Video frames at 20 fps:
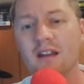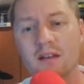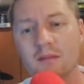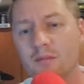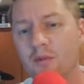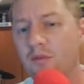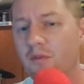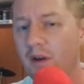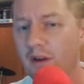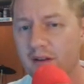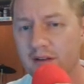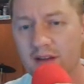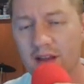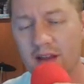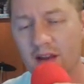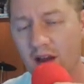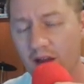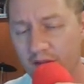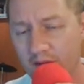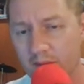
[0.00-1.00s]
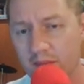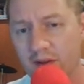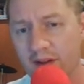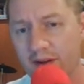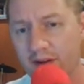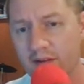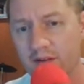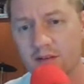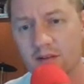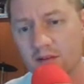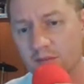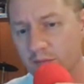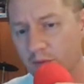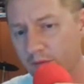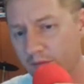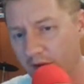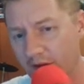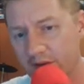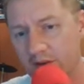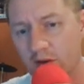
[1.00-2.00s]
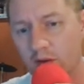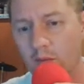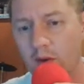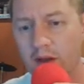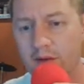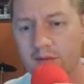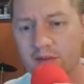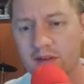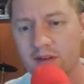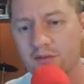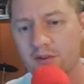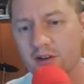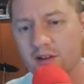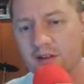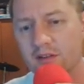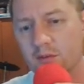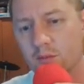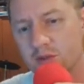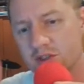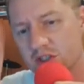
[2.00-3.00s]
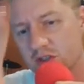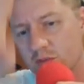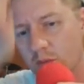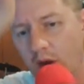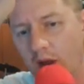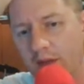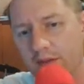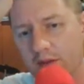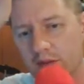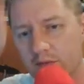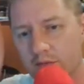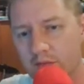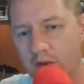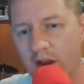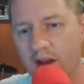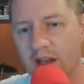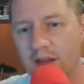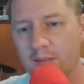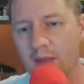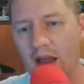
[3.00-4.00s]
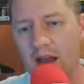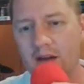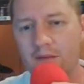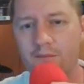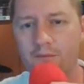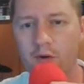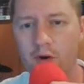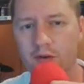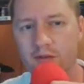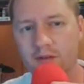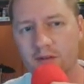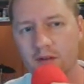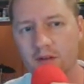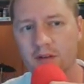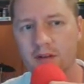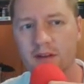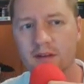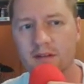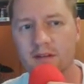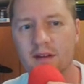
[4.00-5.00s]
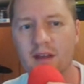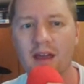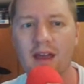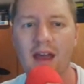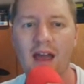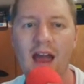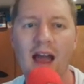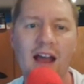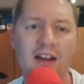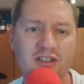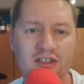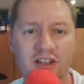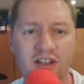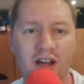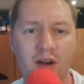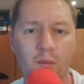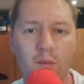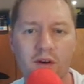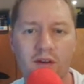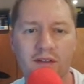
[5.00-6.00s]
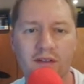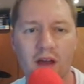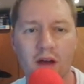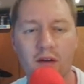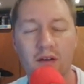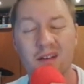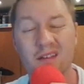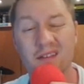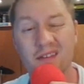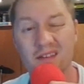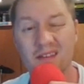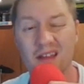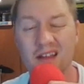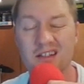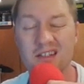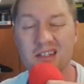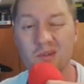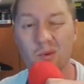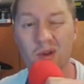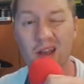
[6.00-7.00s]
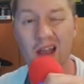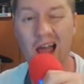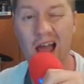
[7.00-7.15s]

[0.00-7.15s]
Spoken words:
it'll move on to take other players. It'll move on to your wide receiver, which is why this running back first actually kind of works out. Because essentially what will